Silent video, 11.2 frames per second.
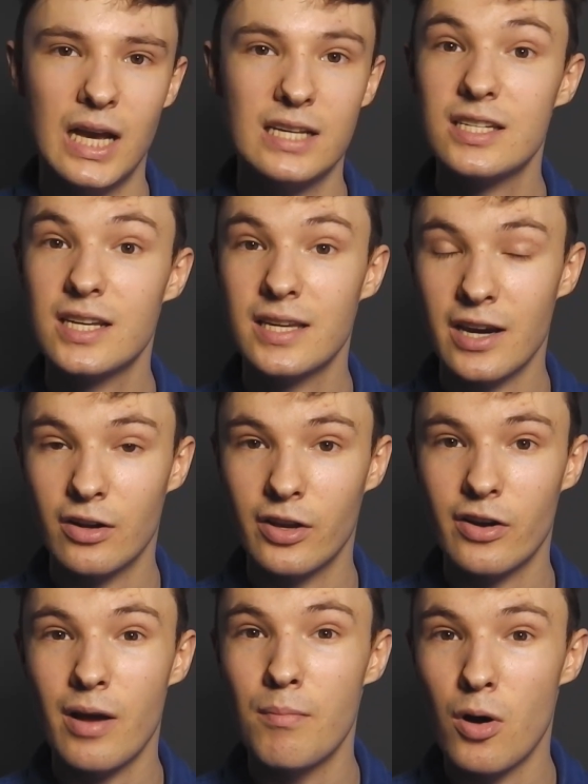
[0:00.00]
As I said
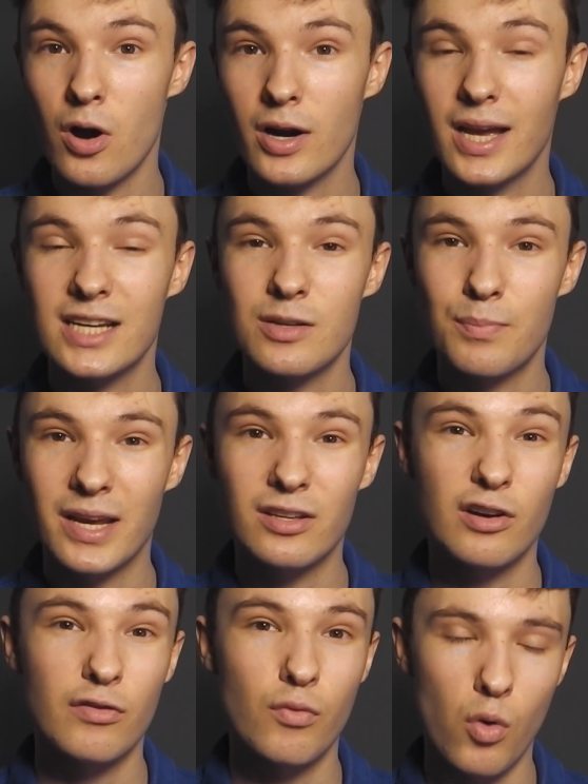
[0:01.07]
earlier, a market has a
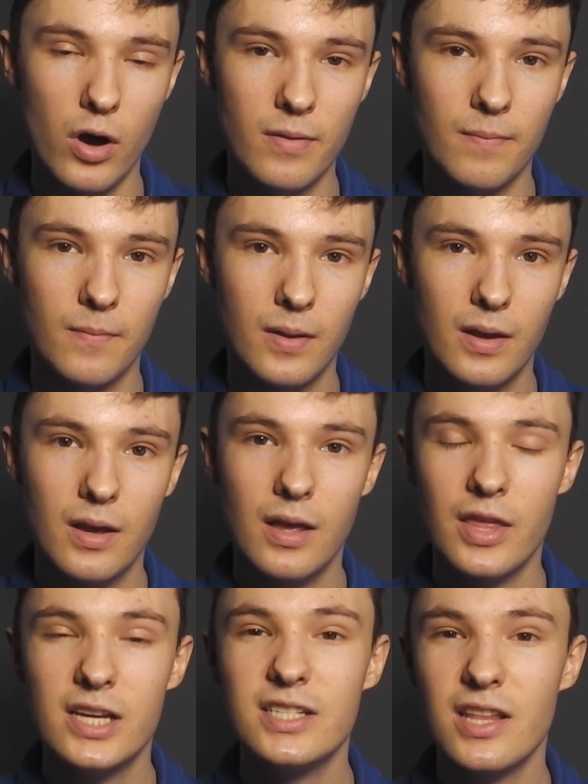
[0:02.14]
beta of 1.
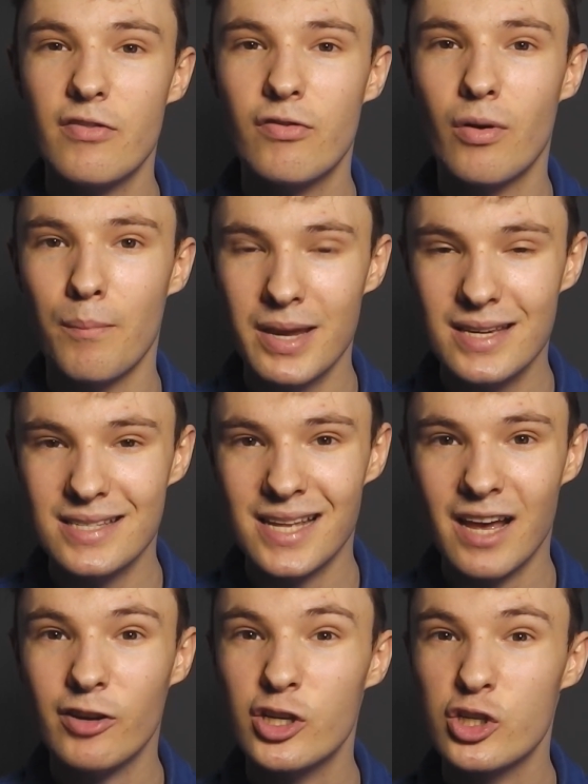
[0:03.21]
This therefore means
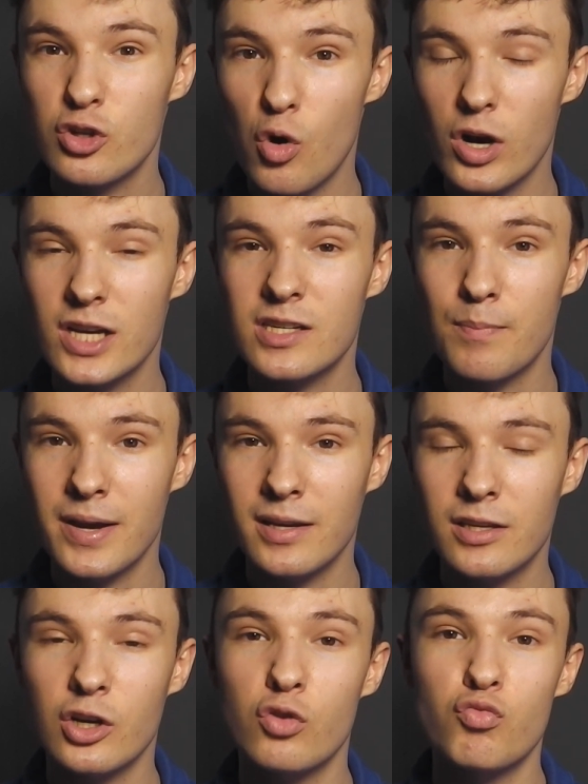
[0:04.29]
that if a stock has a
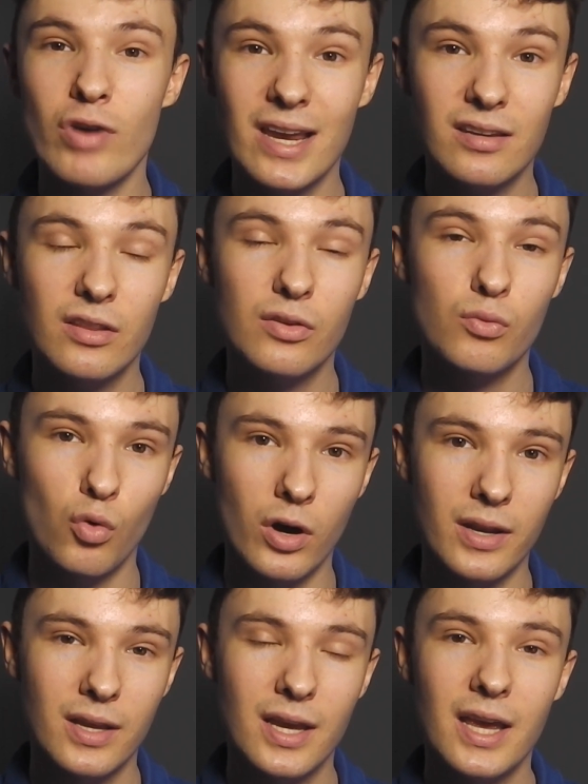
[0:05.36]
beta greater than
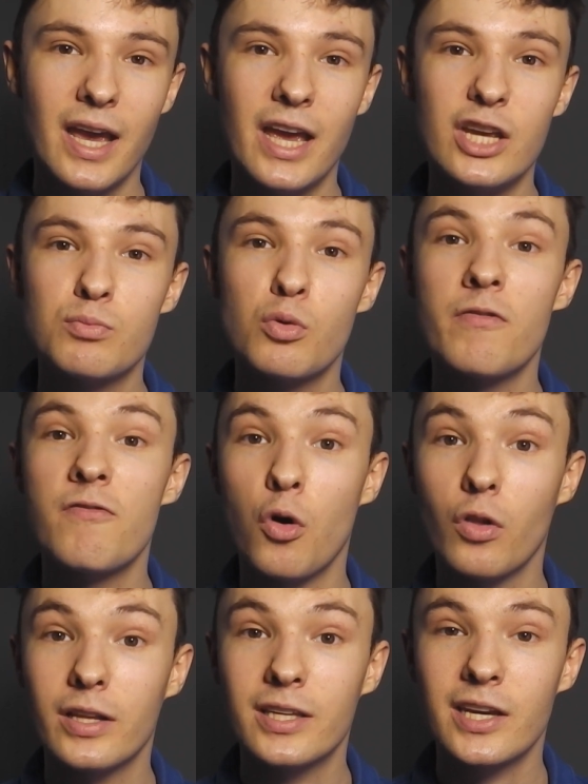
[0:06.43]
1, it is more
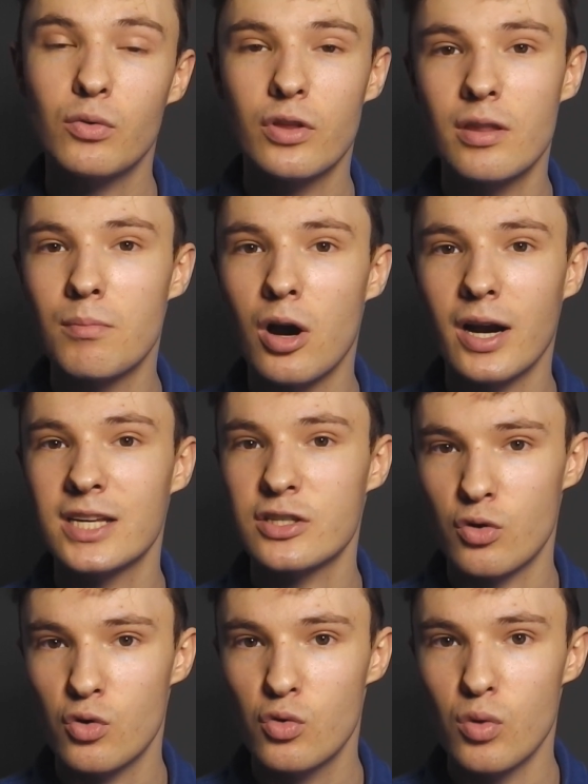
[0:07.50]
volatile than the market as a
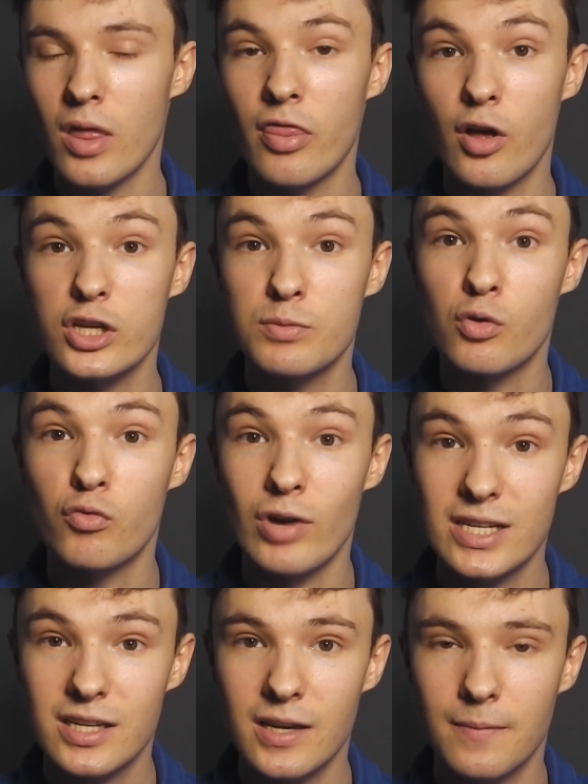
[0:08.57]
whole and thus more
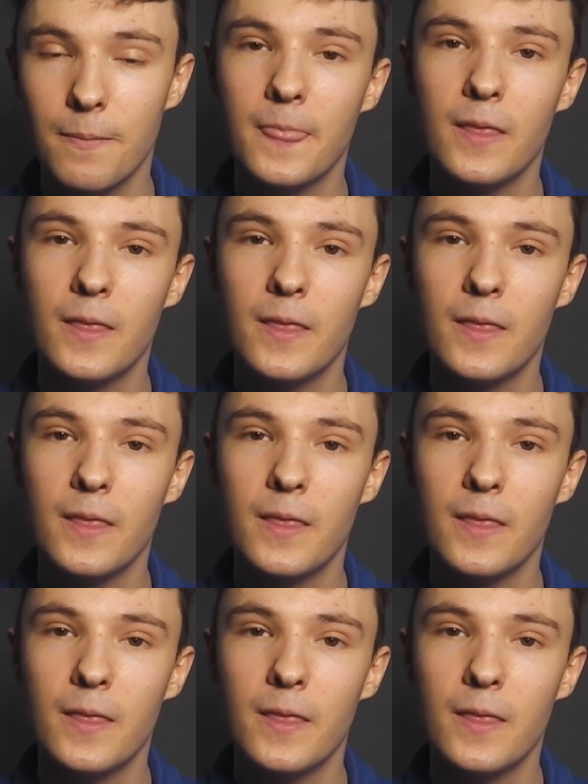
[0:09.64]
risky.